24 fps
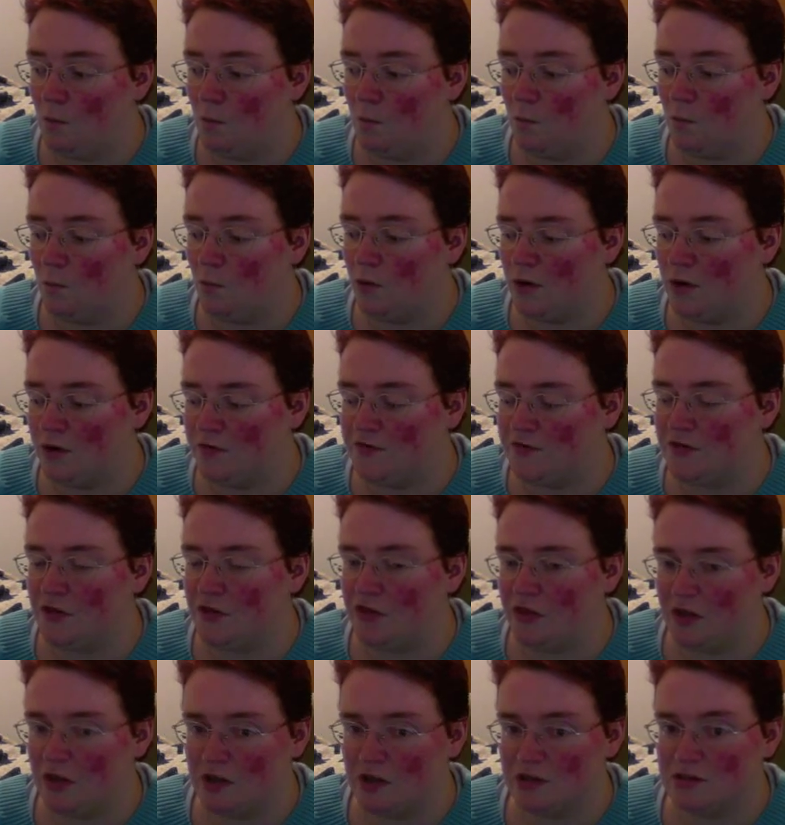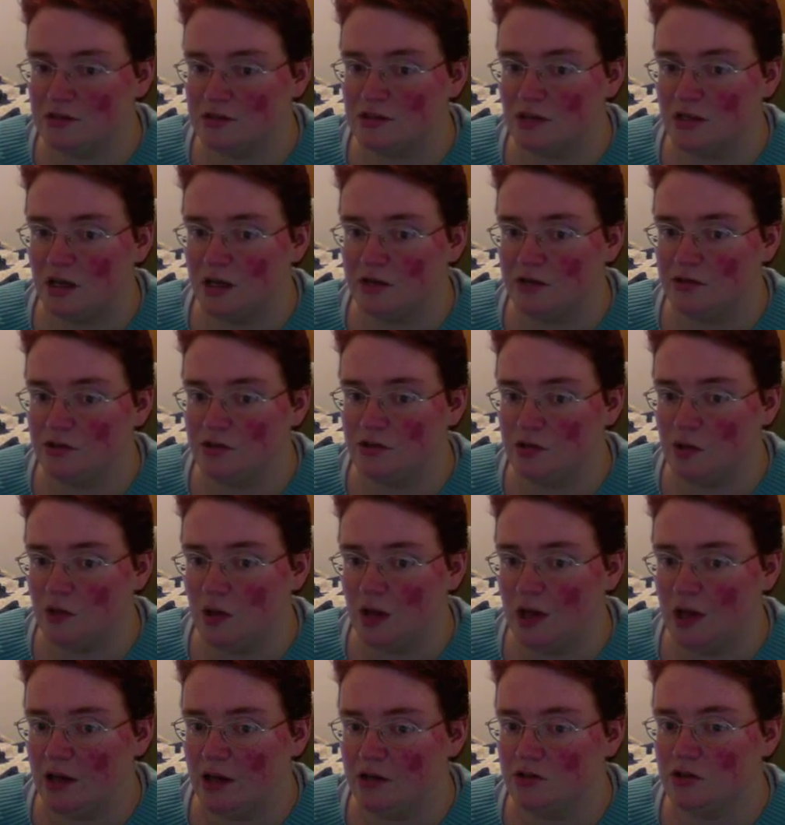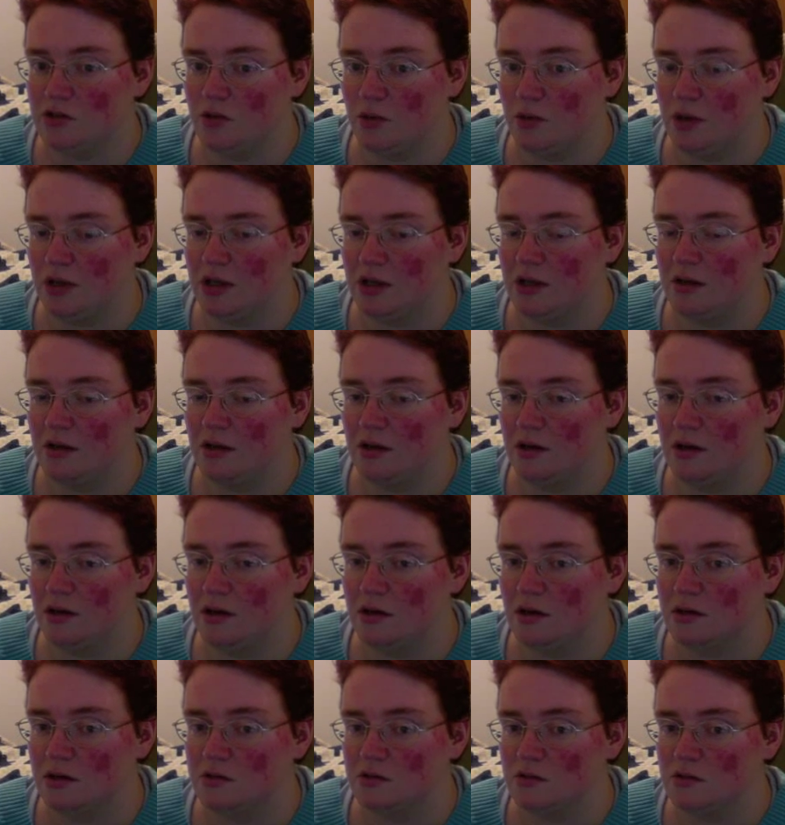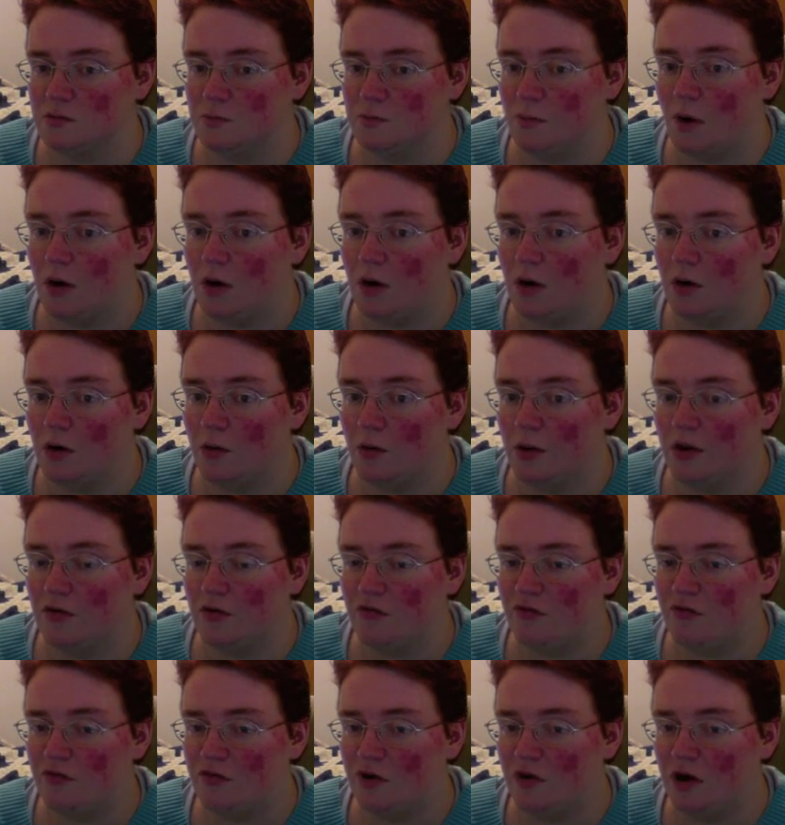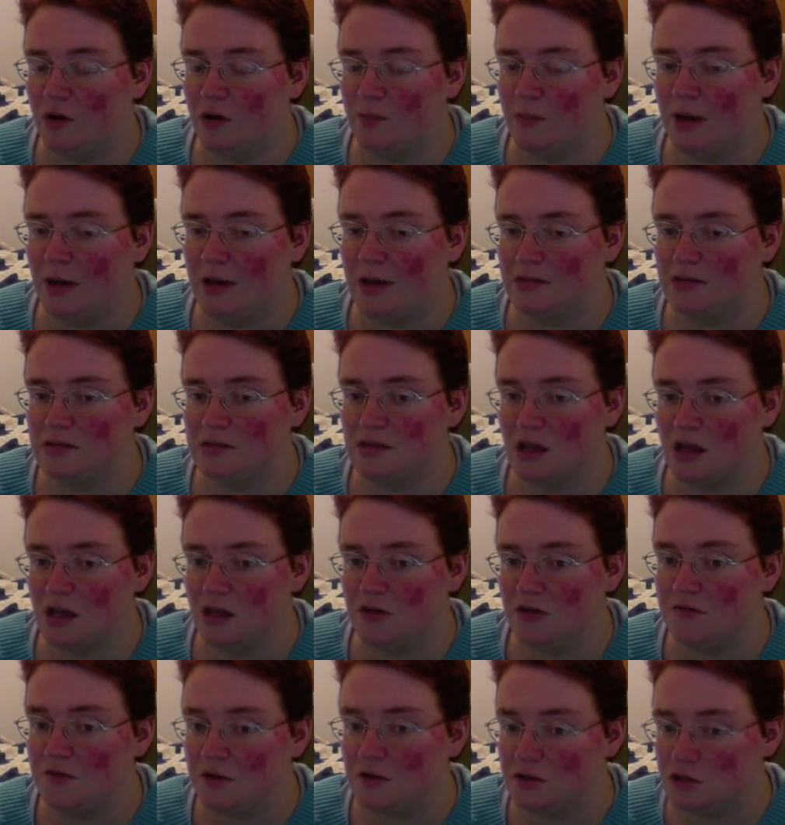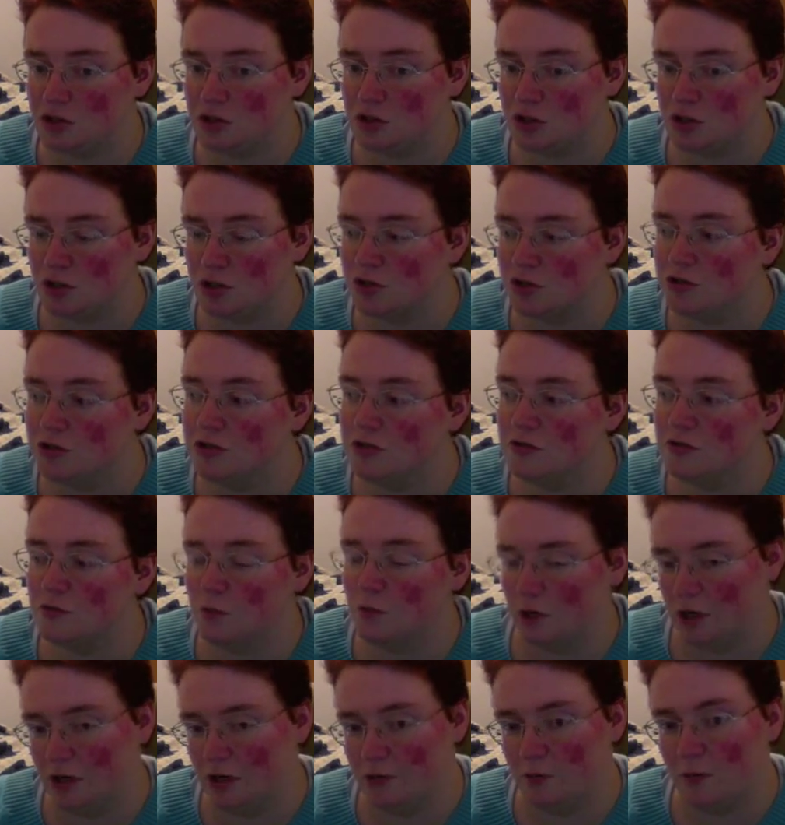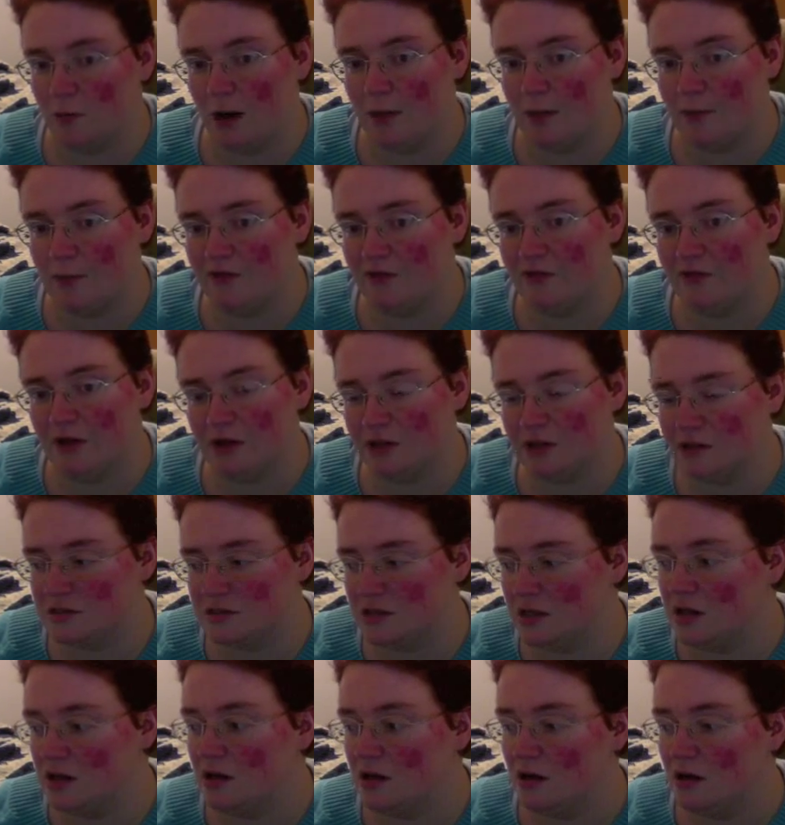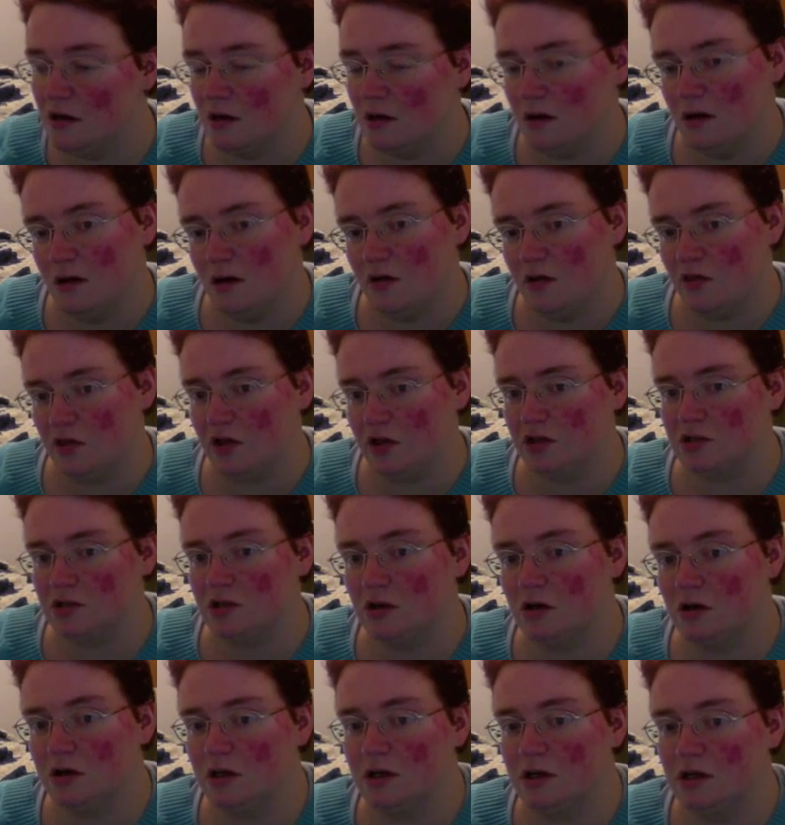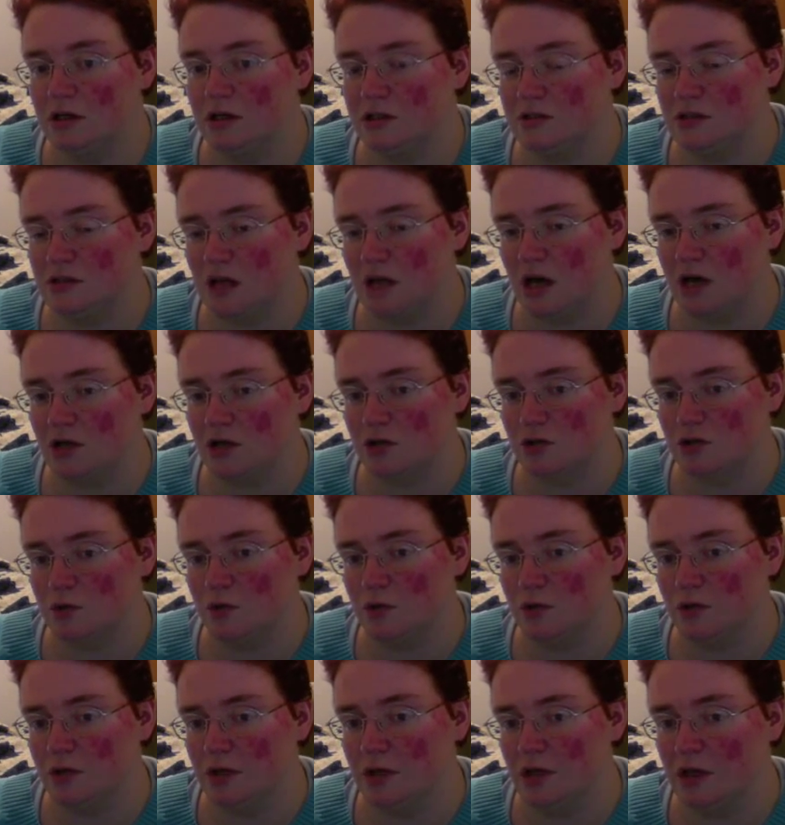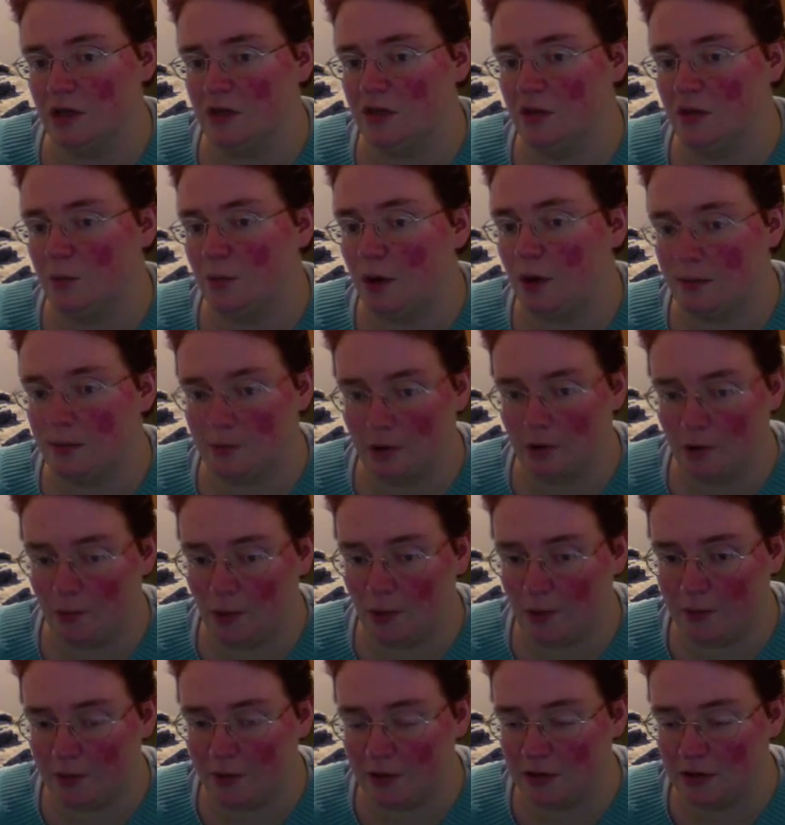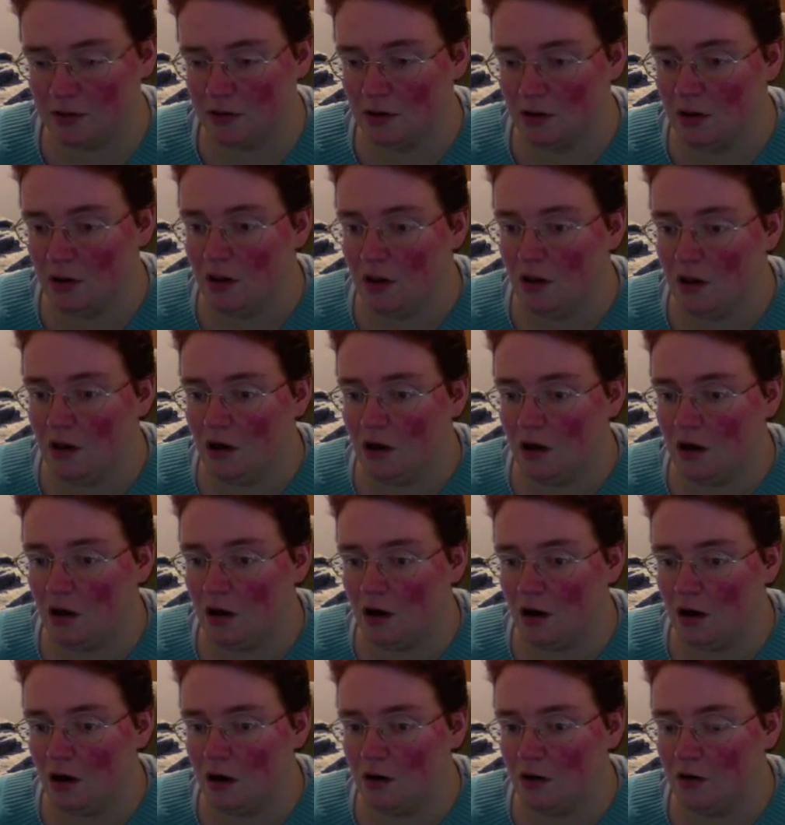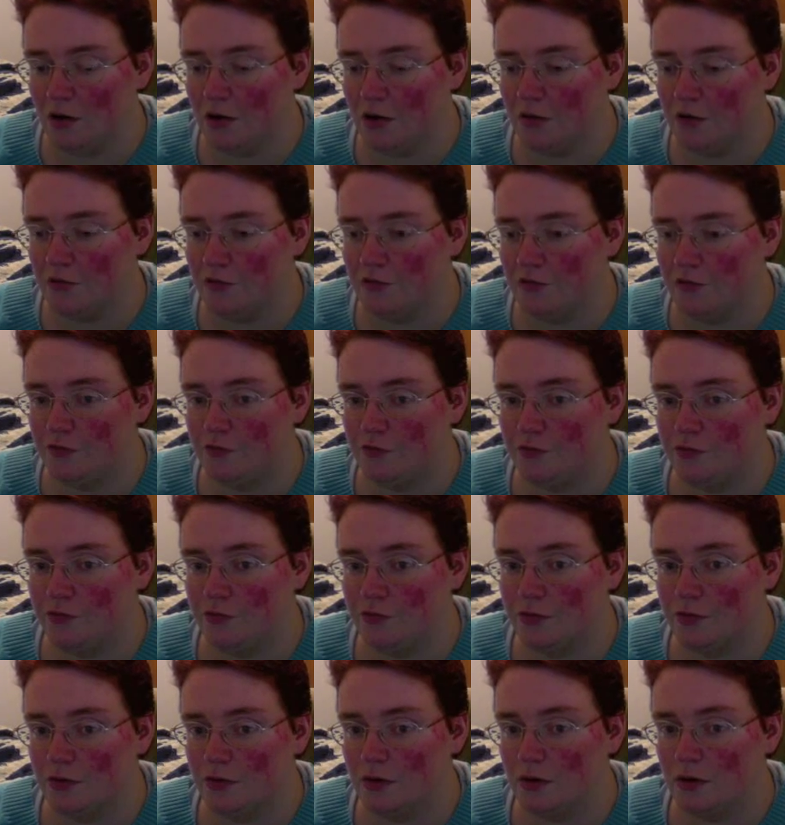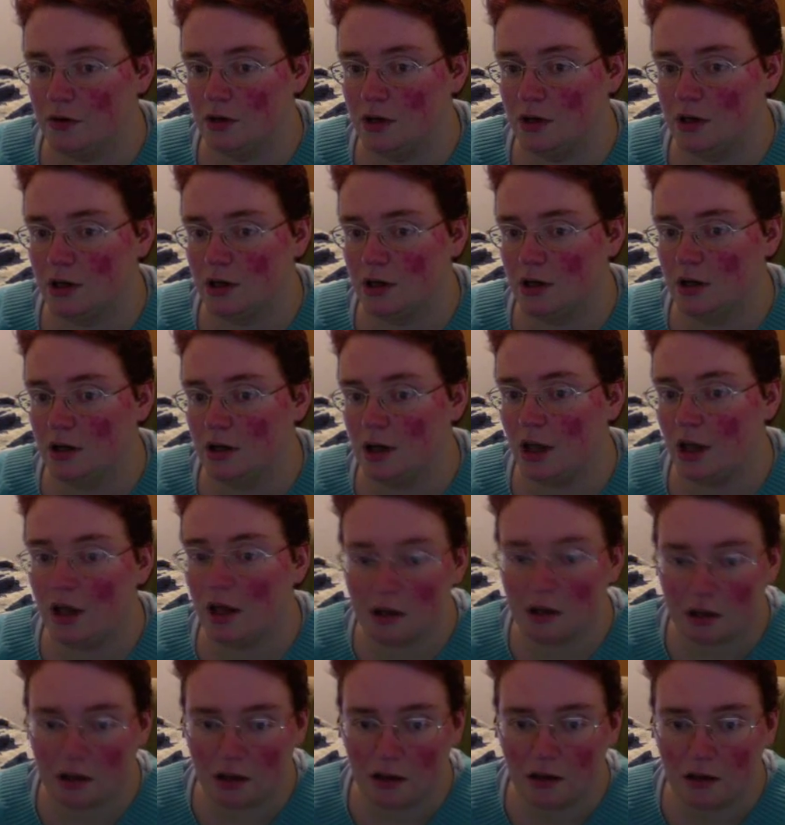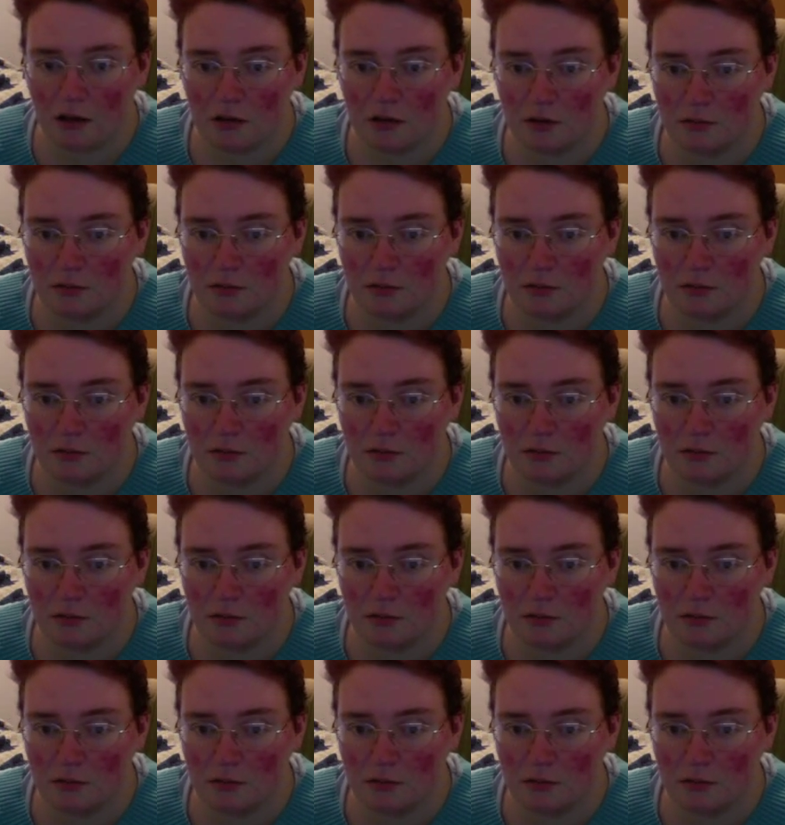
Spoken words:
One of the things that I do like doing is borrowing from my SCA adventures when I write my fantasy. The katana is actually the primary weapon of Annika.